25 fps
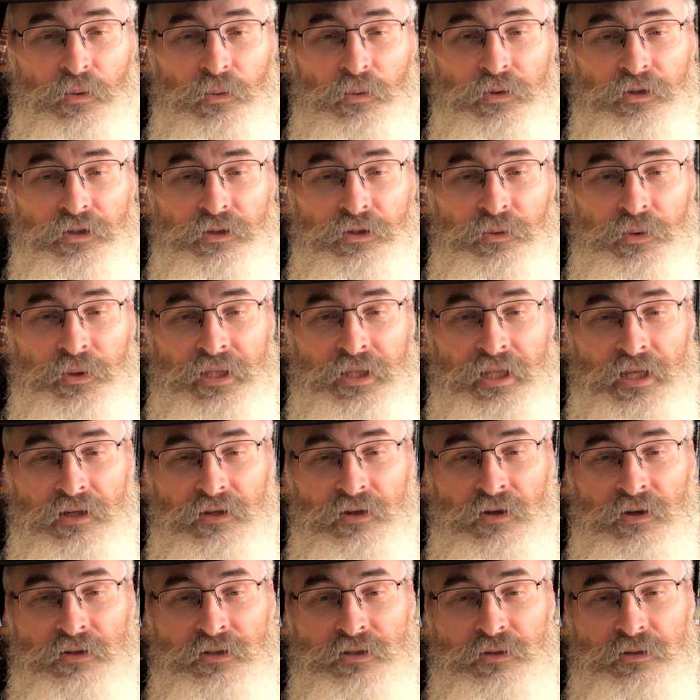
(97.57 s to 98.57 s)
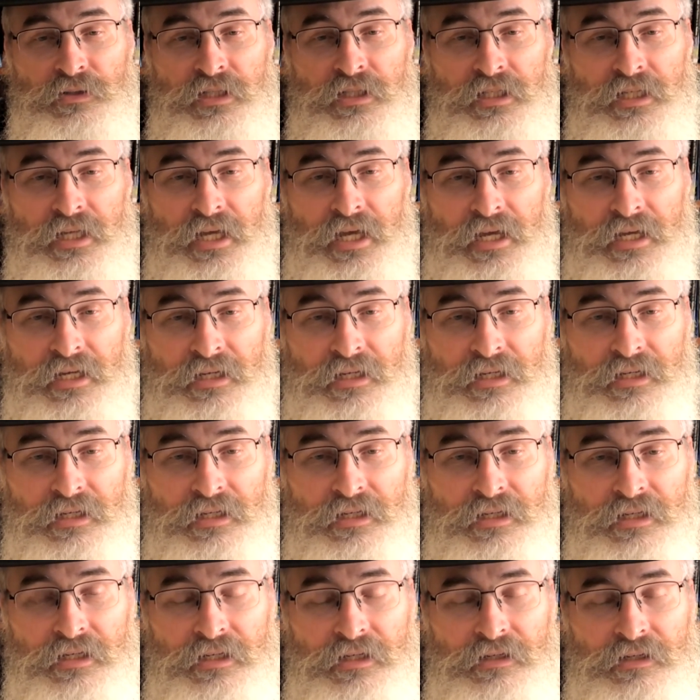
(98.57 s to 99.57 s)
we're doing that also today,
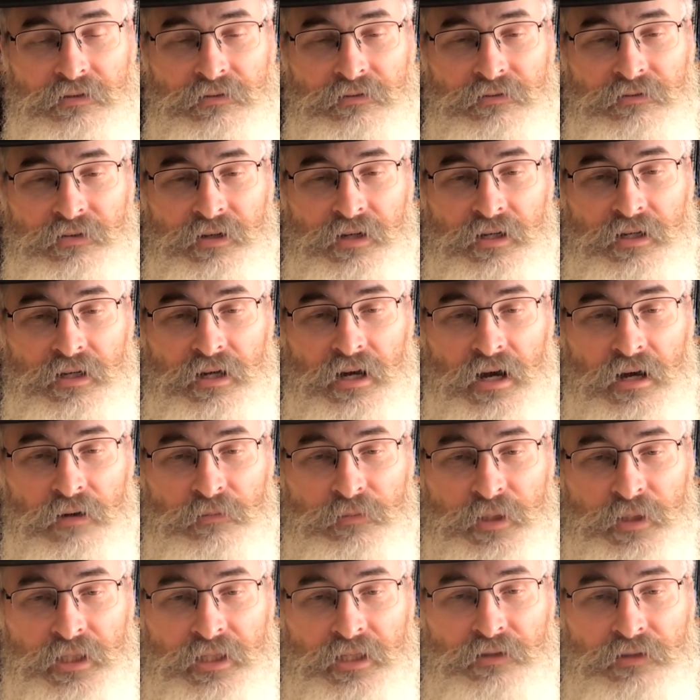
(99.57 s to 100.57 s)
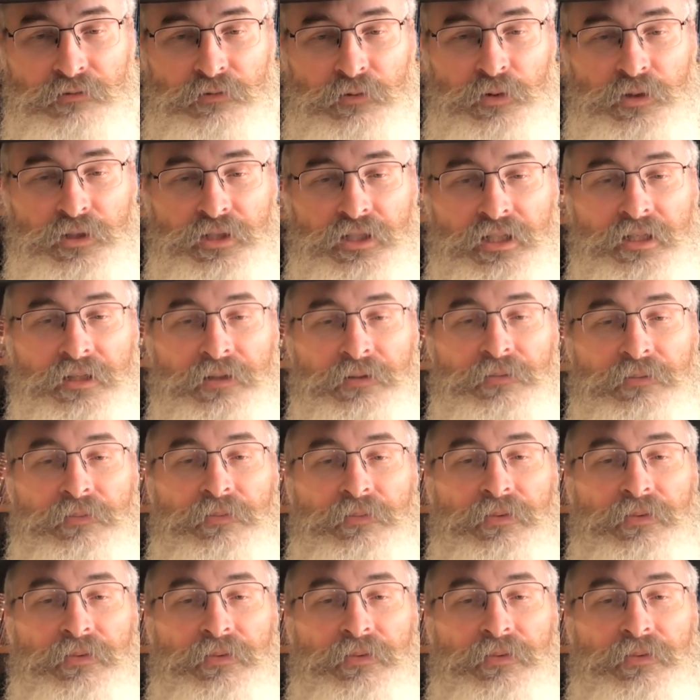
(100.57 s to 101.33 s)
very commonly, unfortunately.